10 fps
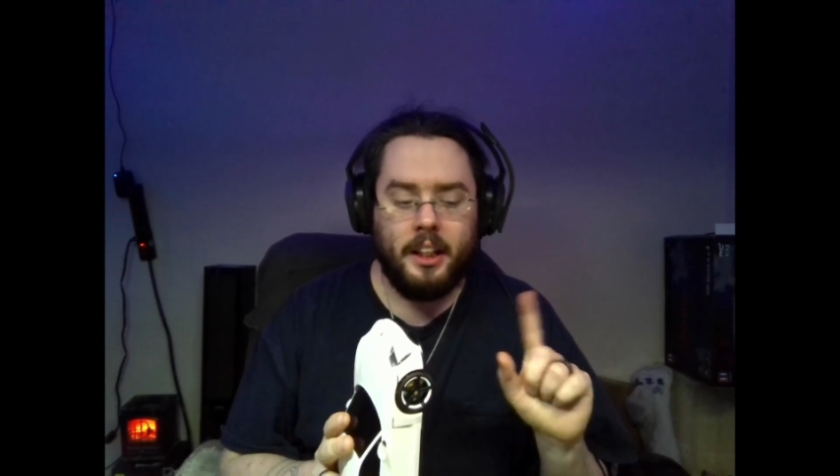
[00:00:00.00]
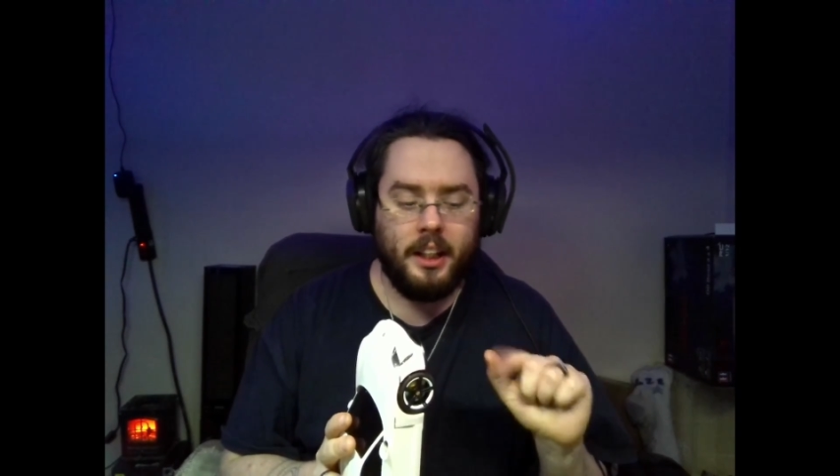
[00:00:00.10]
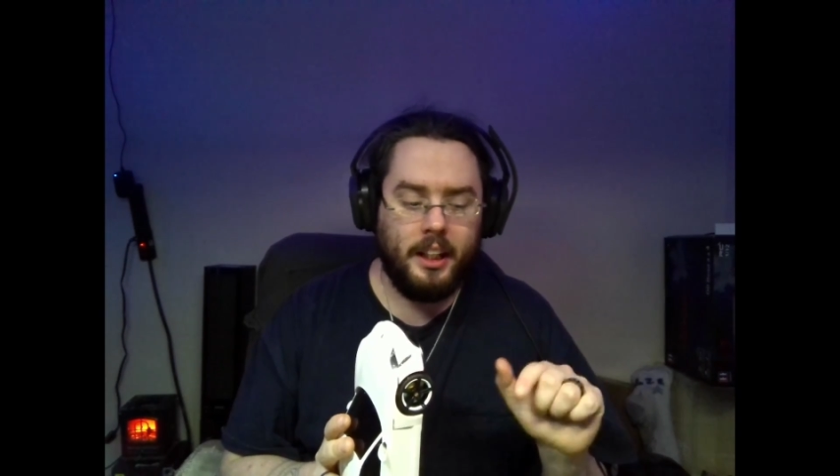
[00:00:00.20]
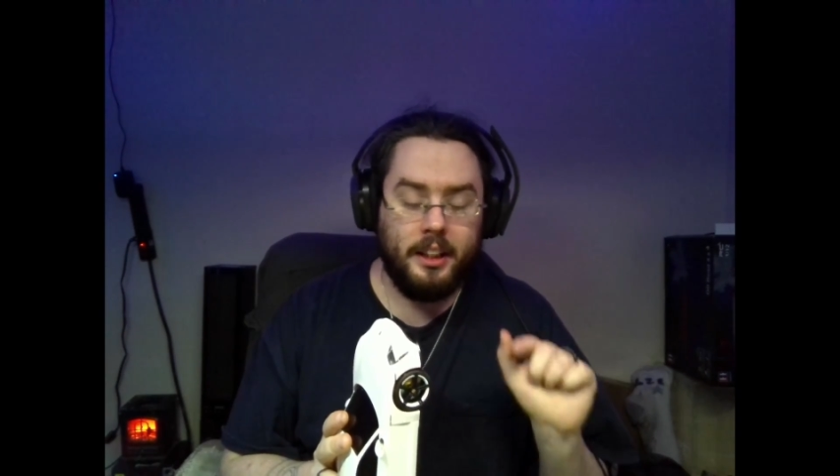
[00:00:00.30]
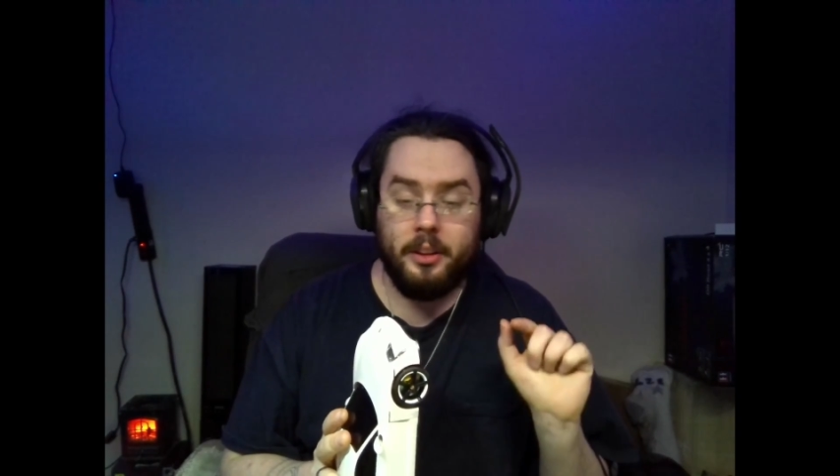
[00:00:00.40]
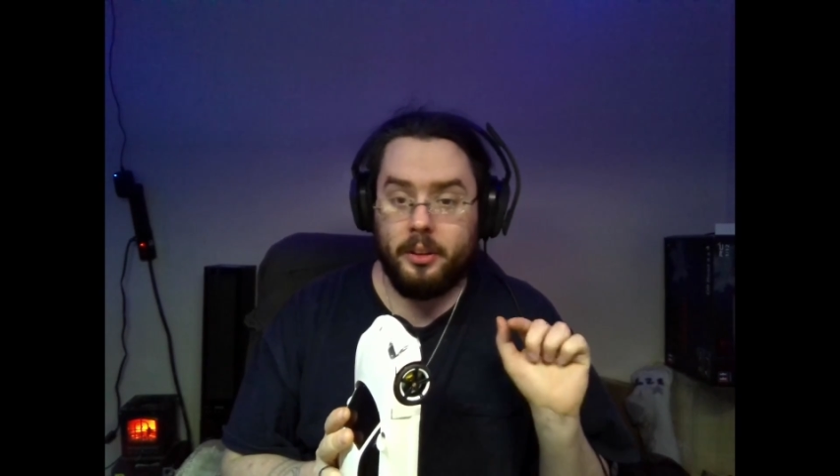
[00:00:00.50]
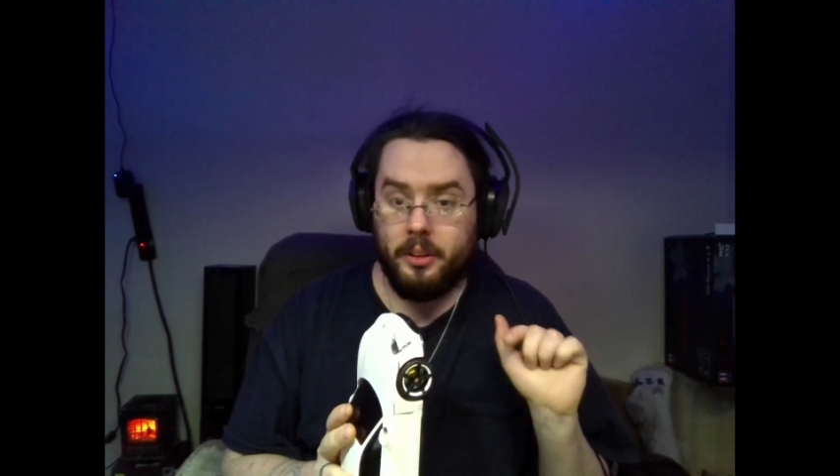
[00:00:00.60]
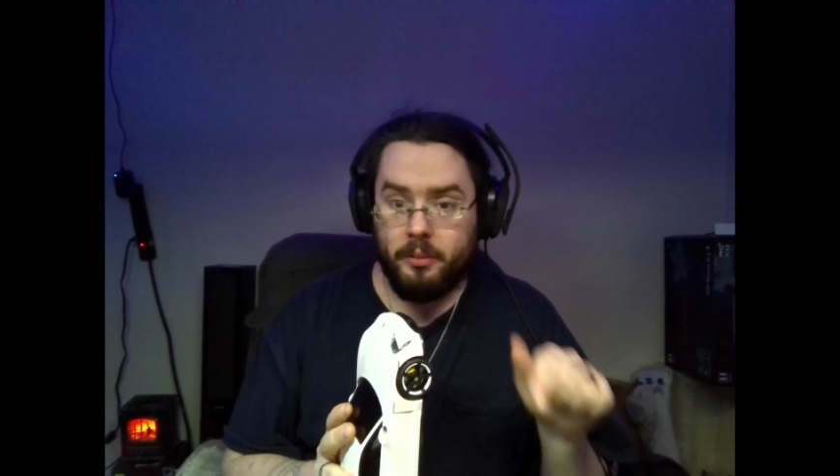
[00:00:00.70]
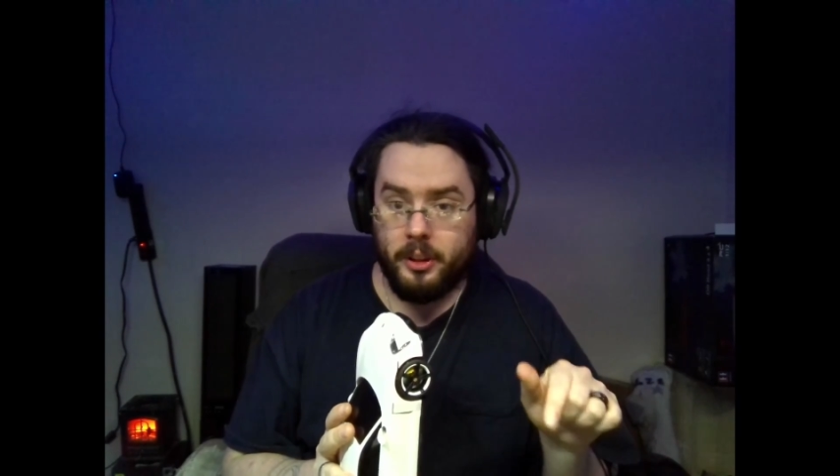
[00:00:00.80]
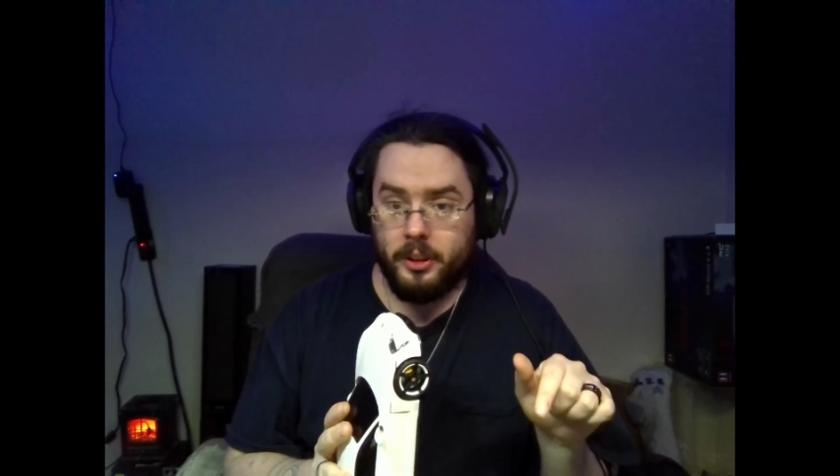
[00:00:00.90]
and the
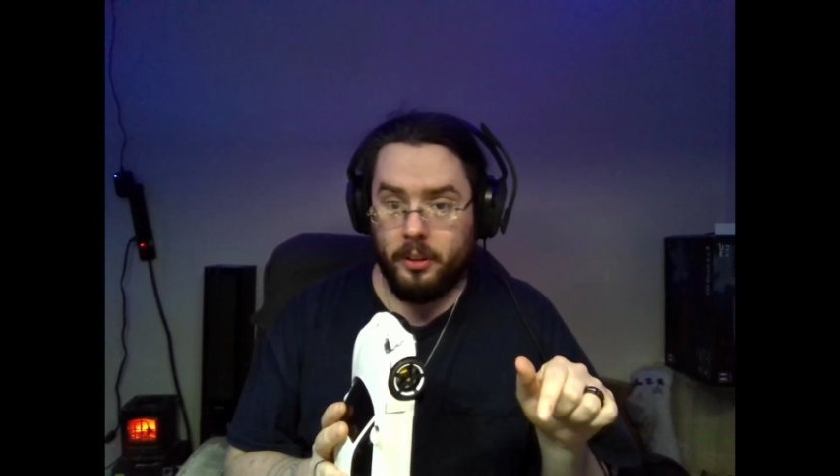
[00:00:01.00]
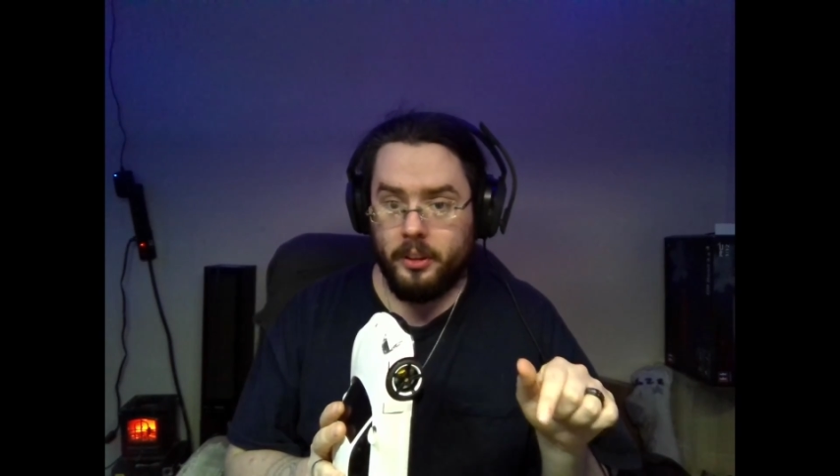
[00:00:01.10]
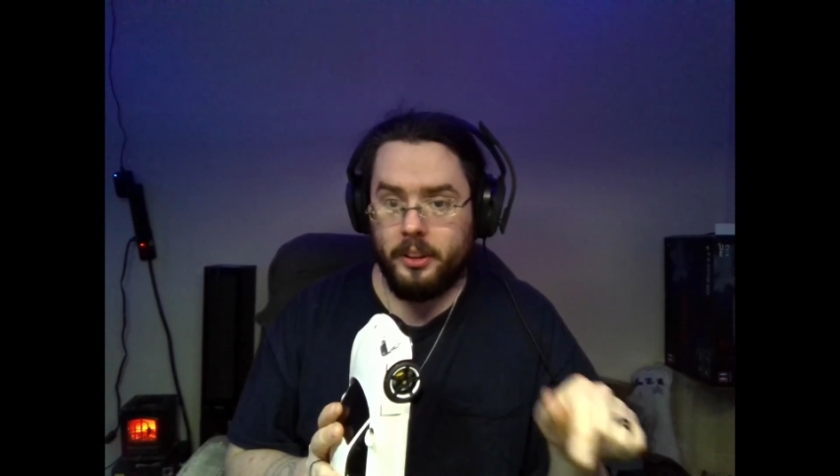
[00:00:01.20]
controller